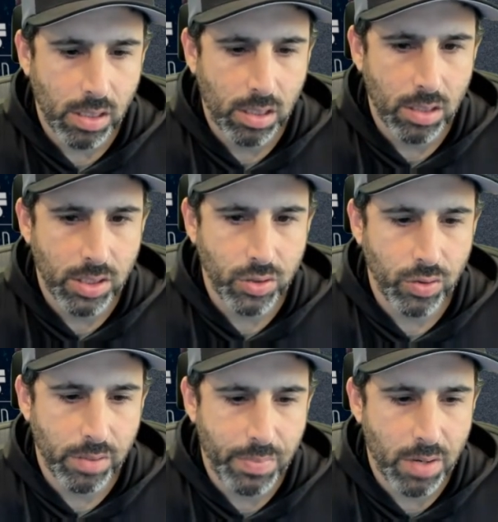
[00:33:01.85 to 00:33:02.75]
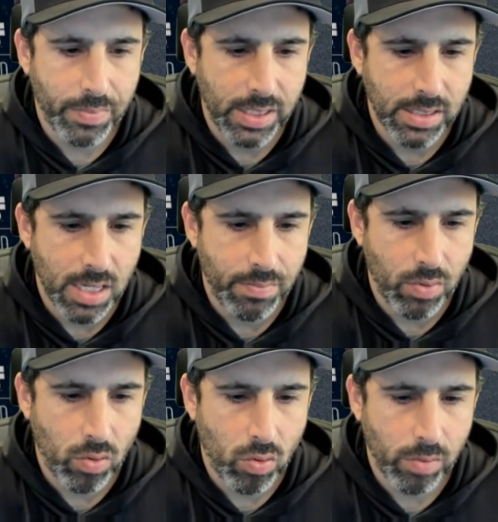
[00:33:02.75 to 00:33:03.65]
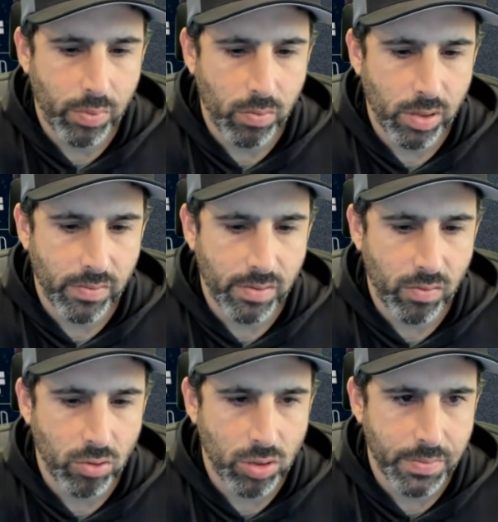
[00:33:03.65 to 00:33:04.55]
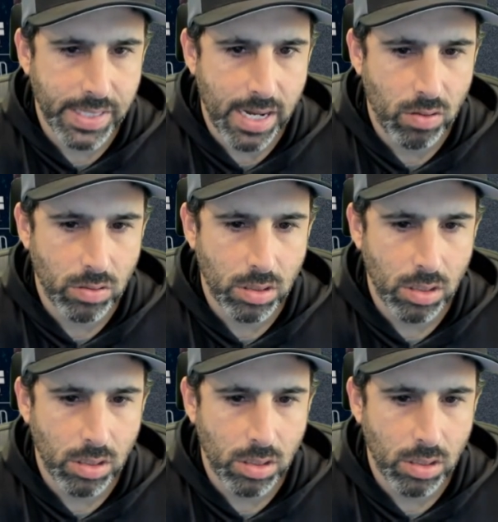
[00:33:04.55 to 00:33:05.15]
continue to pump these up or put one of our 4-drops out.